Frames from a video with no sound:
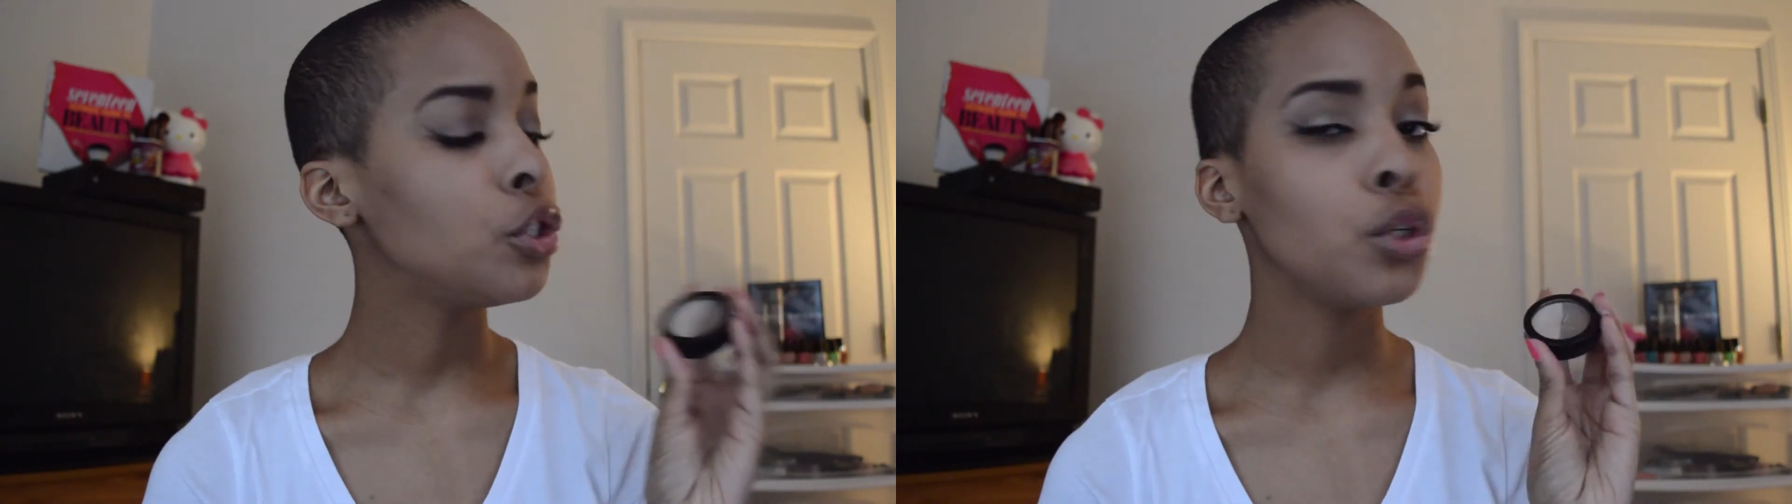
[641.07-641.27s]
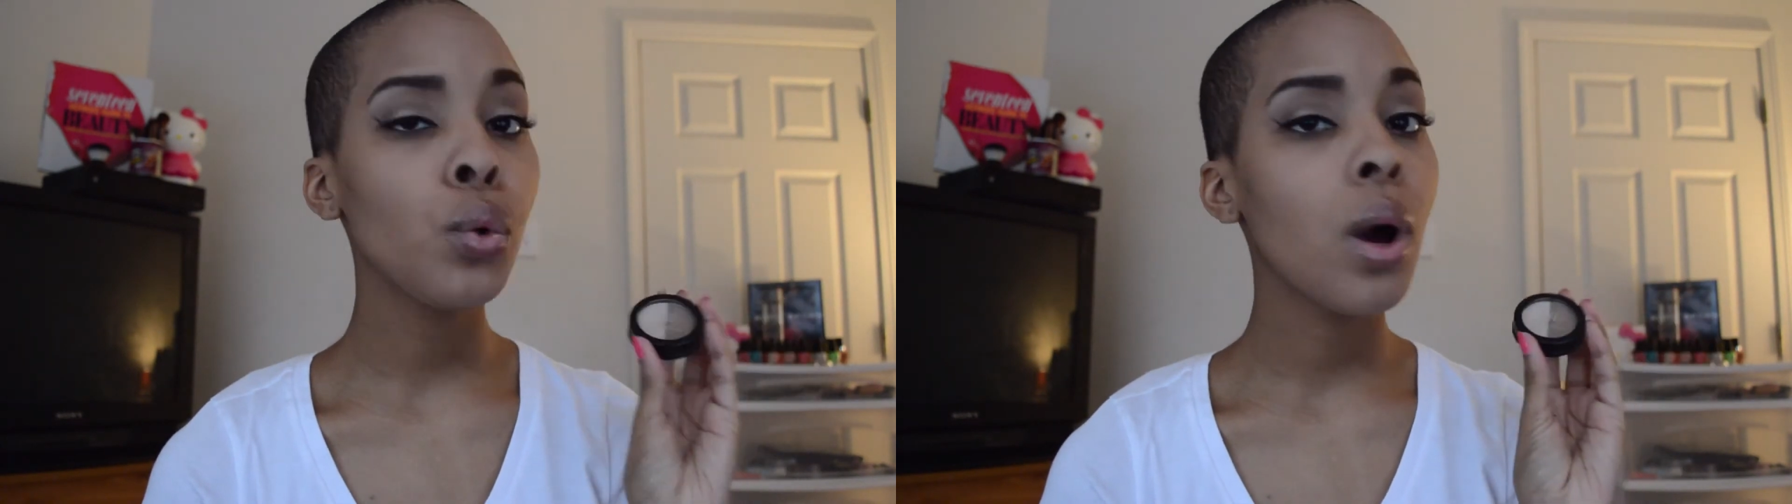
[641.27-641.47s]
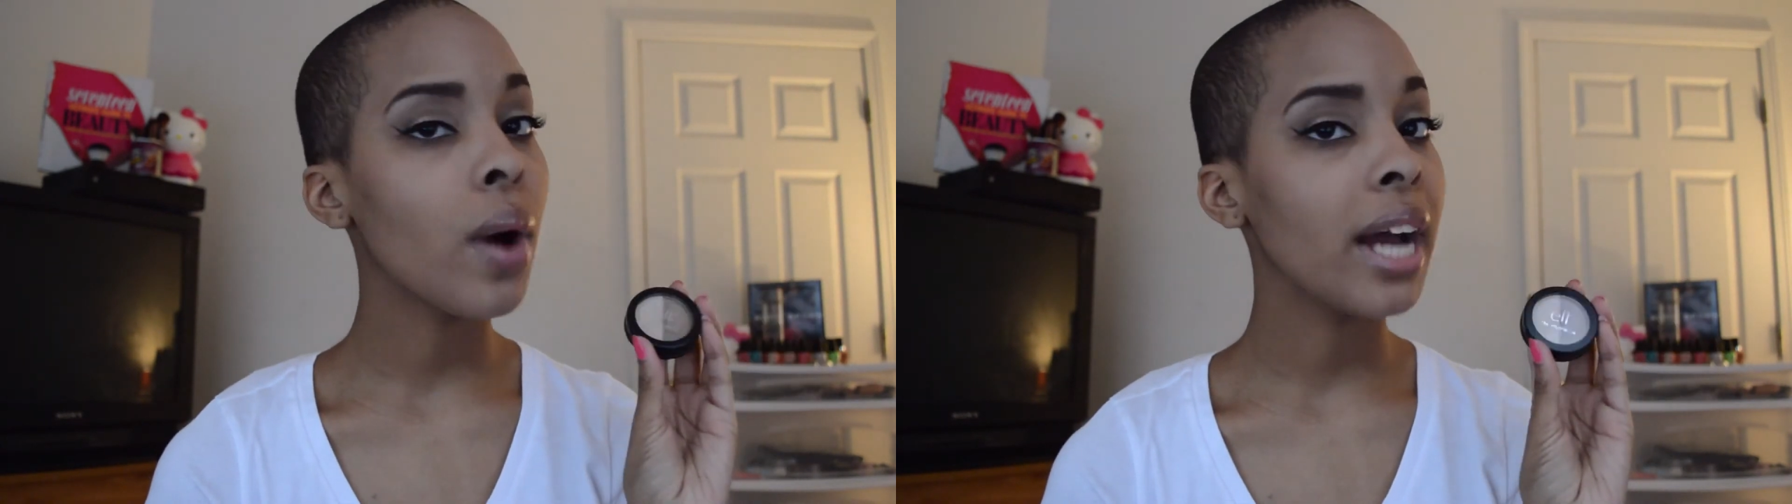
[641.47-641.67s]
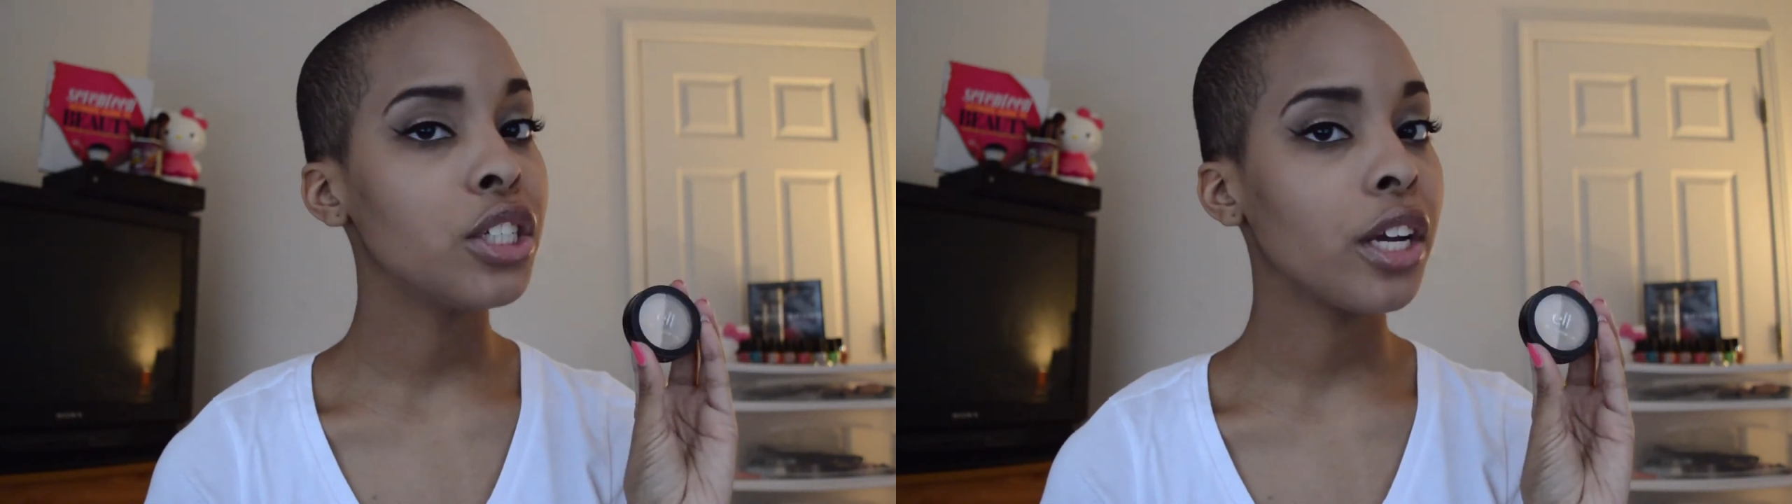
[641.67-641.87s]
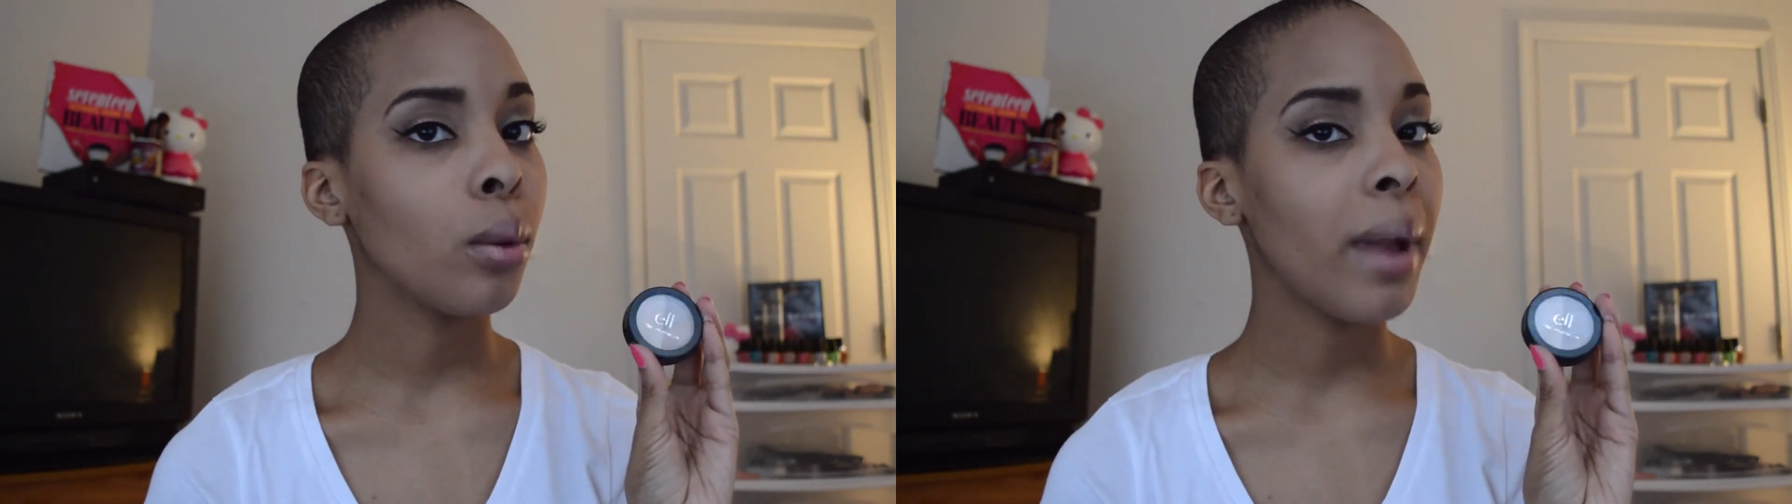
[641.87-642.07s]
Duo
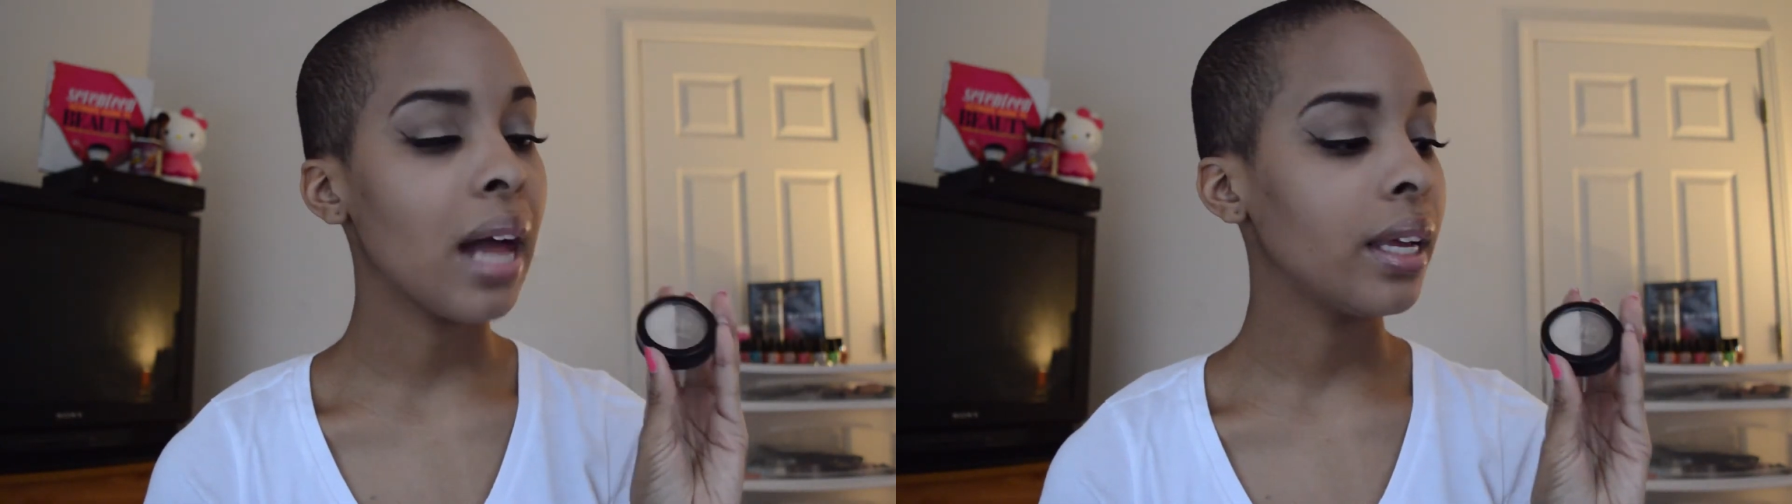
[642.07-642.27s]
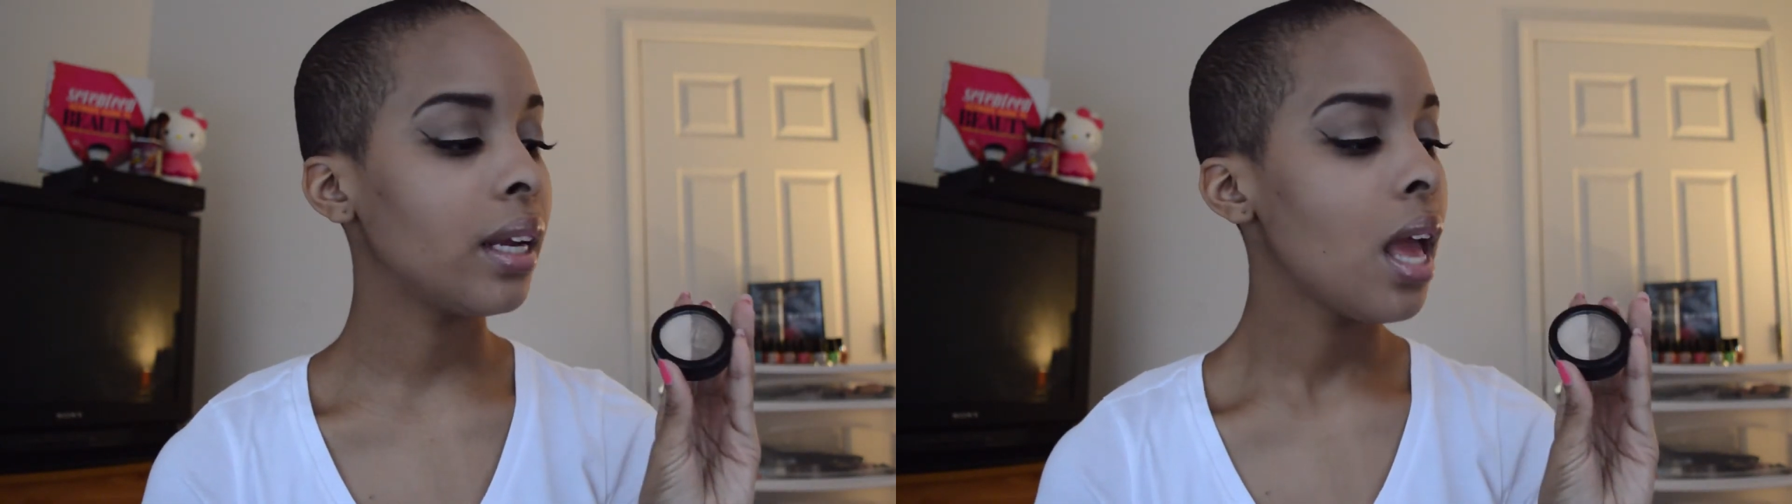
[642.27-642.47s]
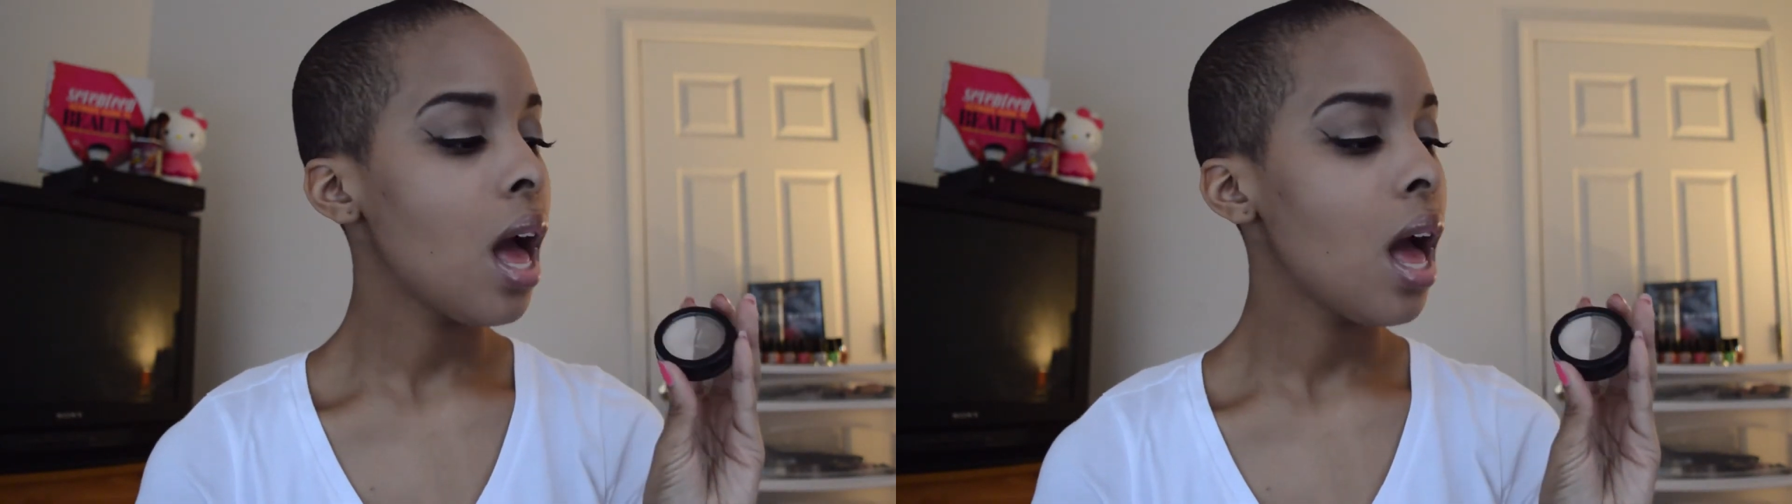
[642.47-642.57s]
eyeshadow palette.